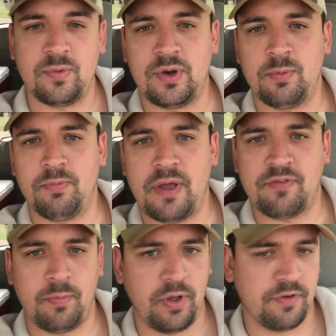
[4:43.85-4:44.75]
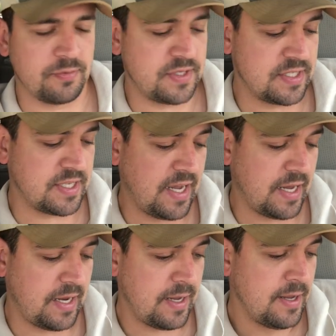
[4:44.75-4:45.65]
when you have a player from
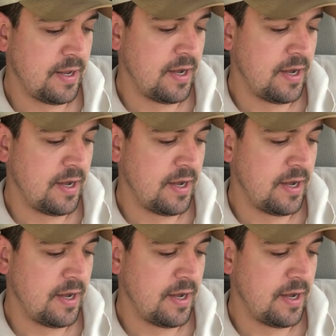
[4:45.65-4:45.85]
Cincinnati.